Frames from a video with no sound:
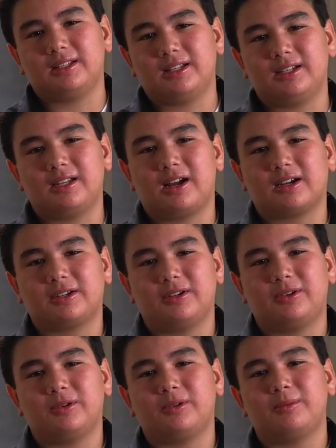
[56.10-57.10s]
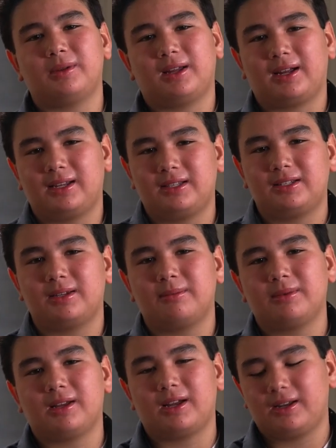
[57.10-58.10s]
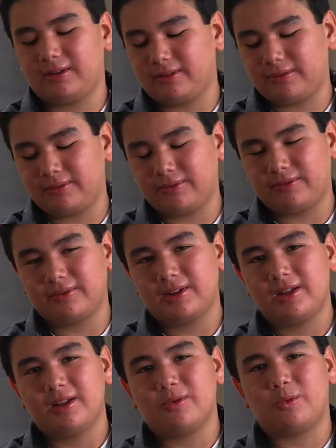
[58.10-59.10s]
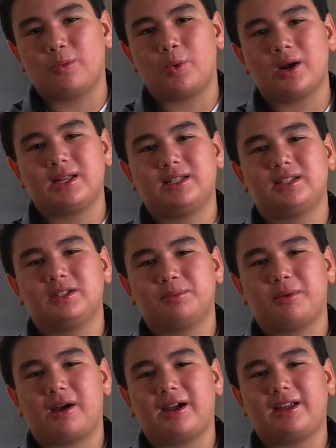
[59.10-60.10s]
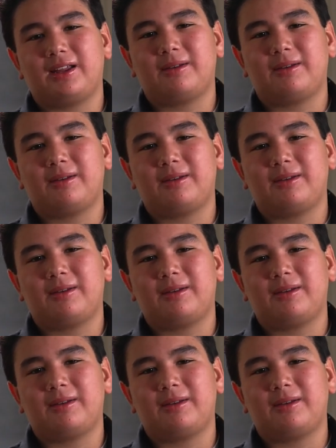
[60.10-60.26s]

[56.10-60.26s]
The doctor told me I had some kind of white spot